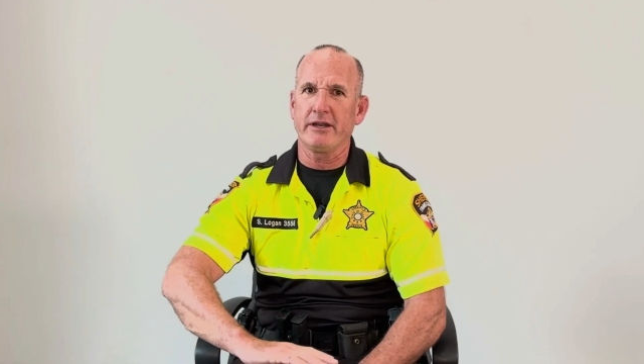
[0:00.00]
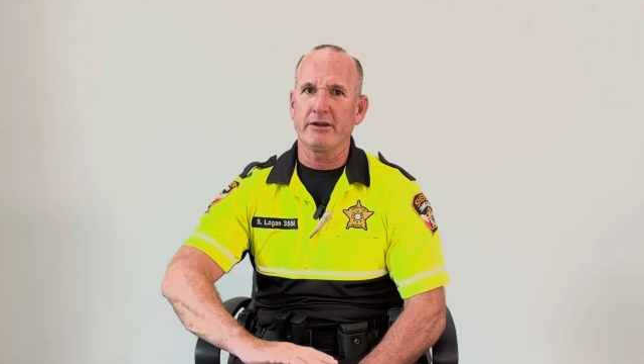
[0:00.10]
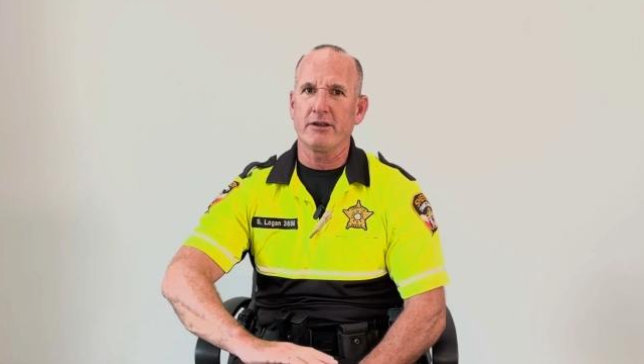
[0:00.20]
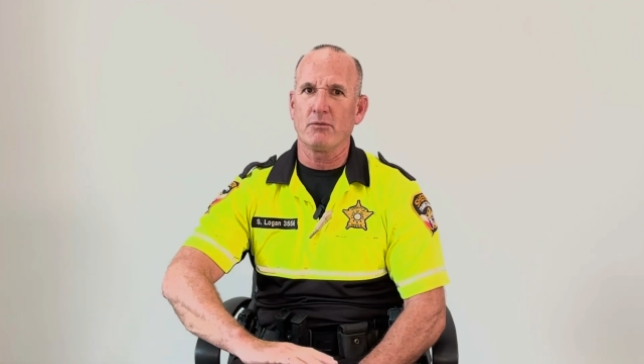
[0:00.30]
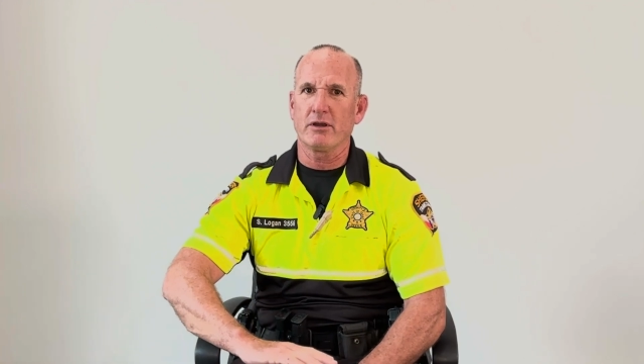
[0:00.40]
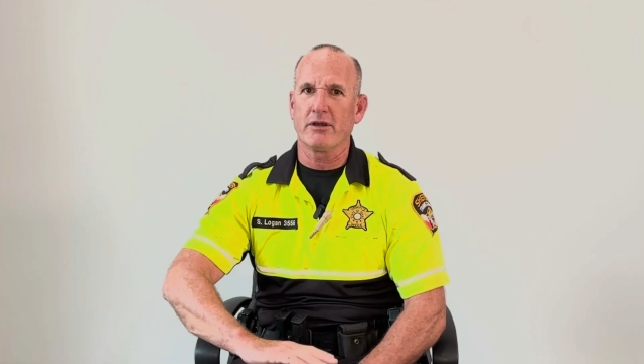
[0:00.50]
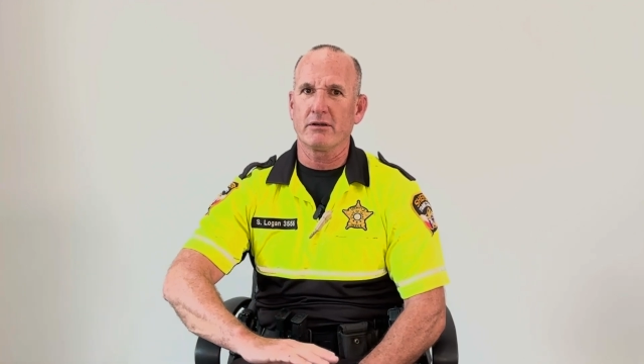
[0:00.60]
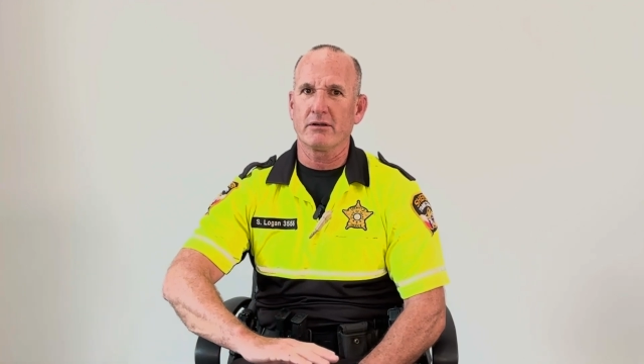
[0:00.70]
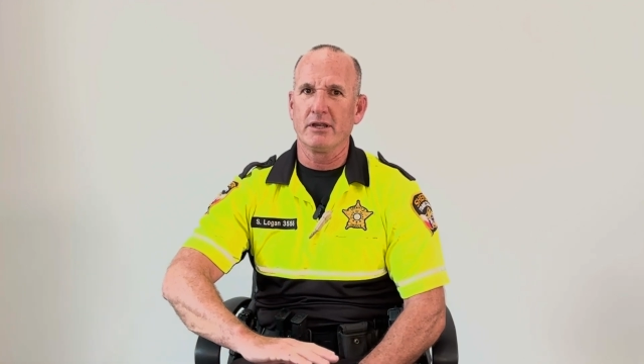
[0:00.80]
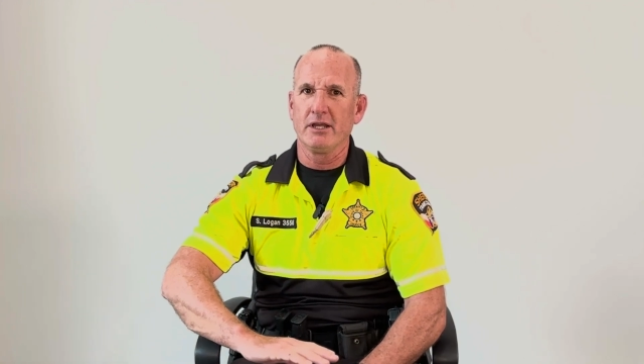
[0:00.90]
area
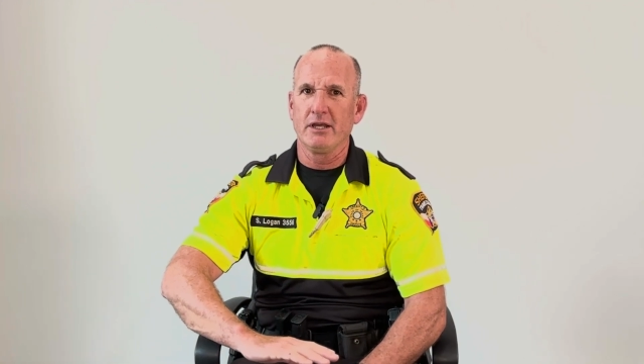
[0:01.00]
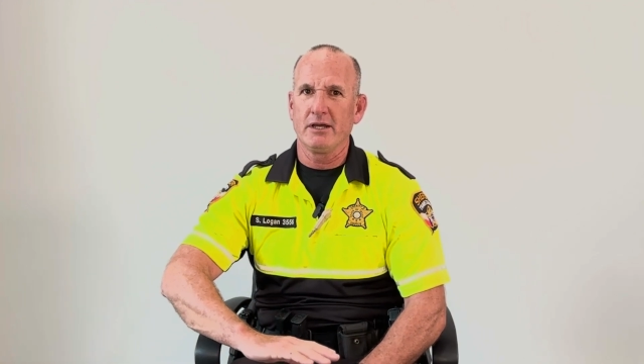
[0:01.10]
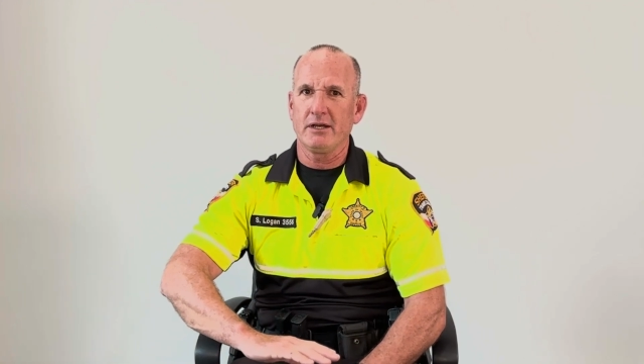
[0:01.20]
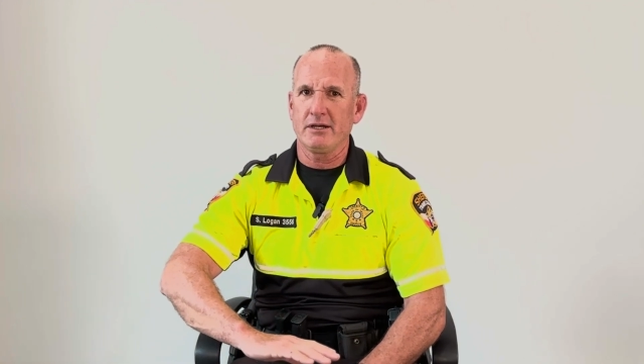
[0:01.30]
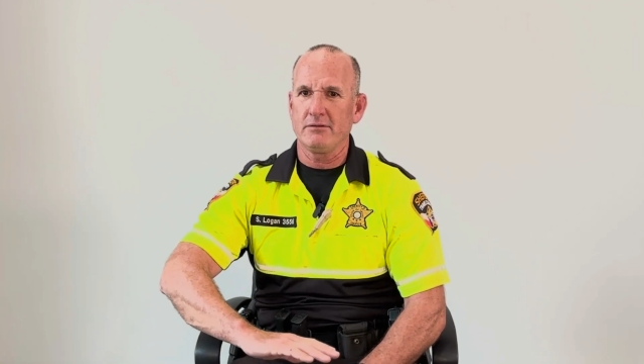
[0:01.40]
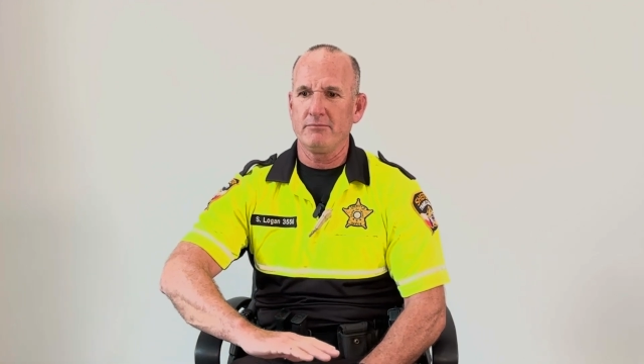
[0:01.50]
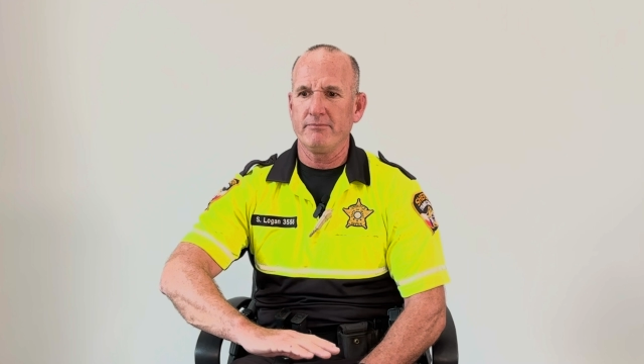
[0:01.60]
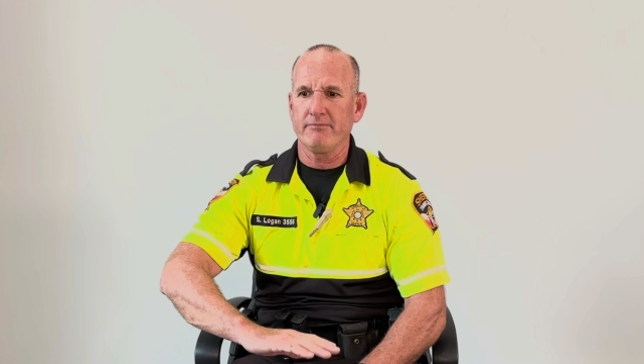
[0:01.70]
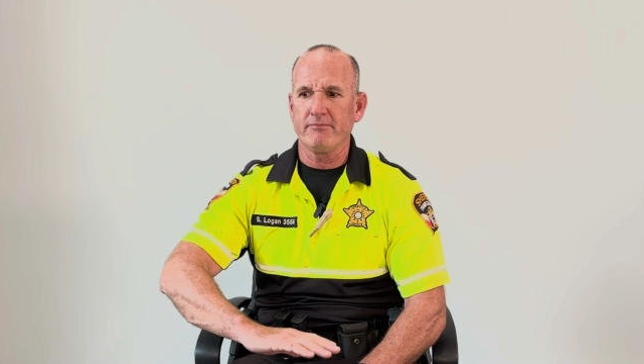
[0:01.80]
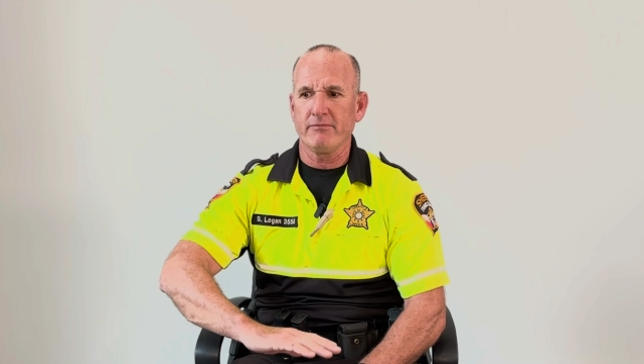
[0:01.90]
where
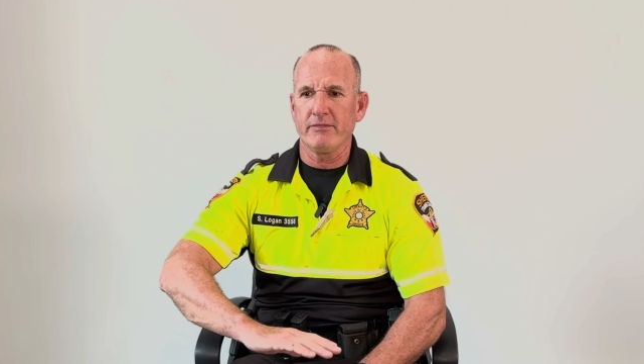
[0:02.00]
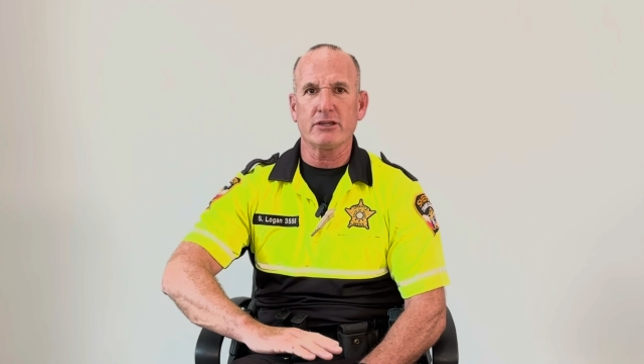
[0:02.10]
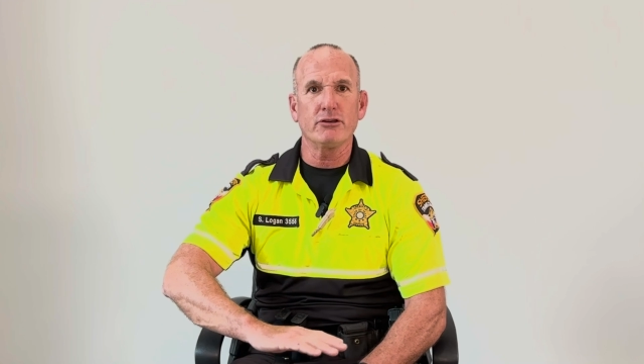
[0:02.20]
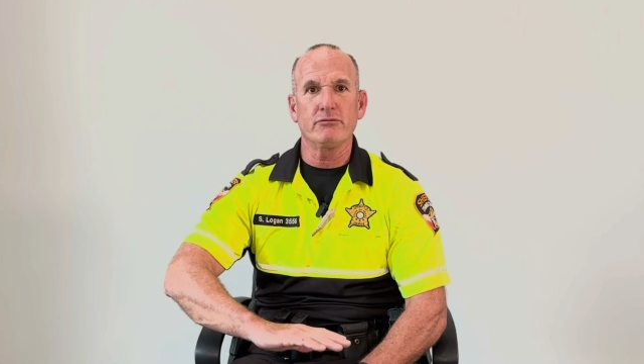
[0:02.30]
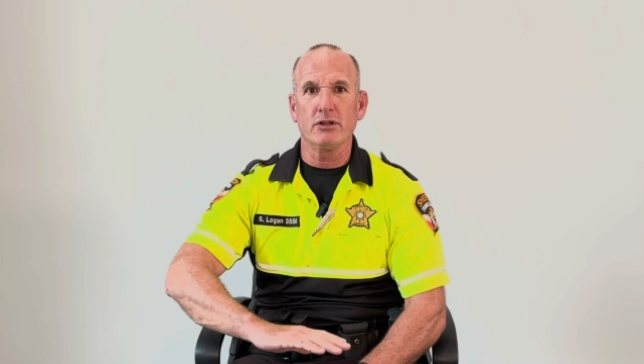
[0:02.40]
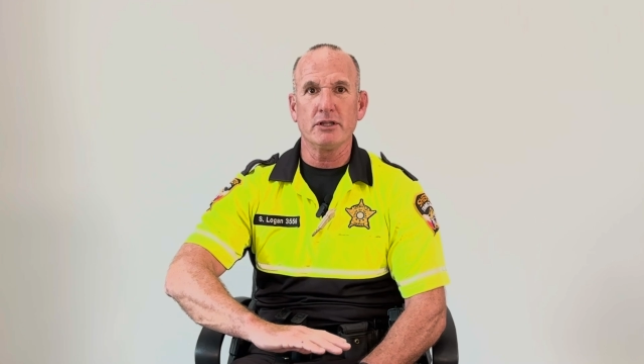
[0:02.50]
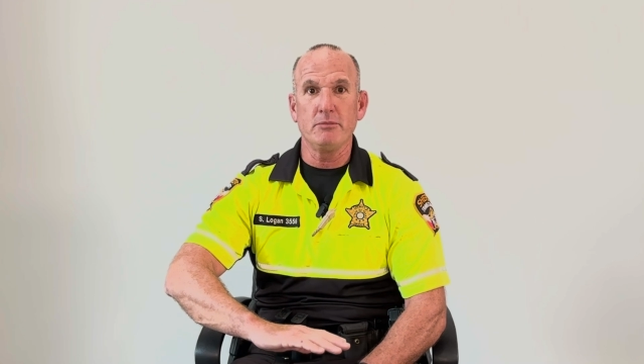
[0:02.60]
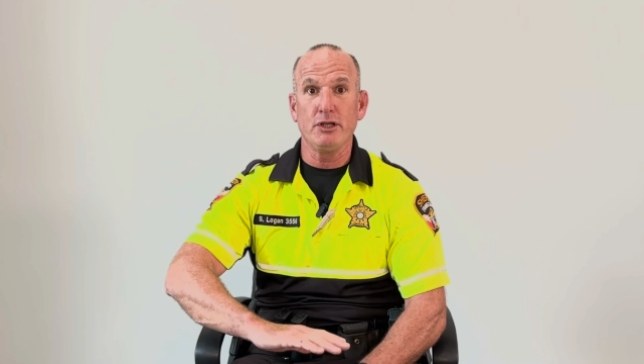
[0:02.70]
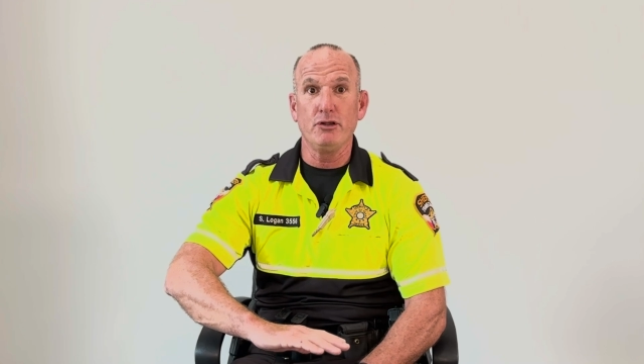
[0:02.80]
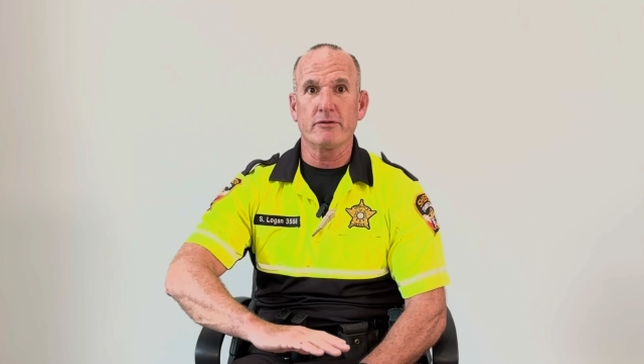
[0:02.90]
they couldn't really
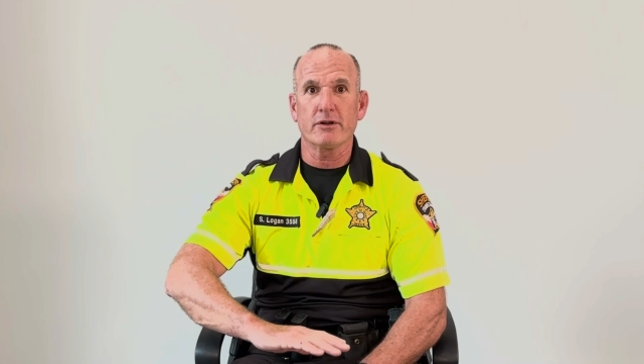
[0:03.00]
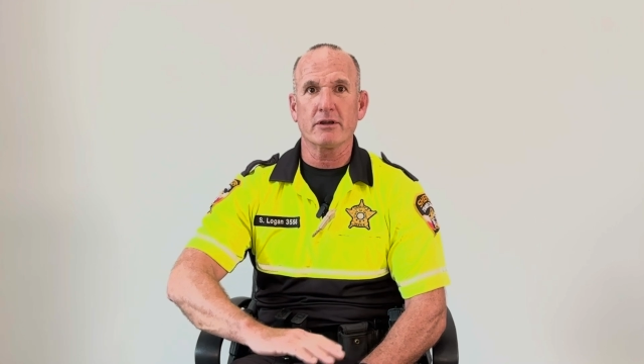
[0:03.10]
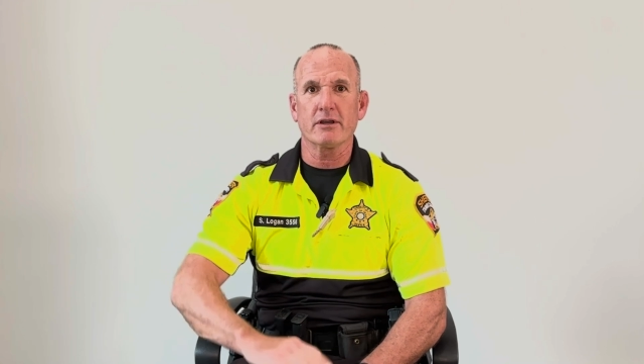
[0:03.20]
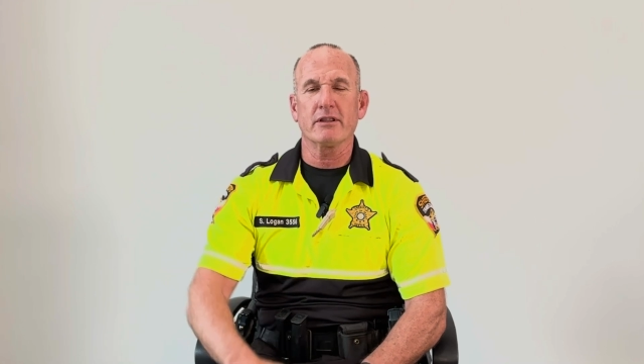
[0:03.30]
maneuver.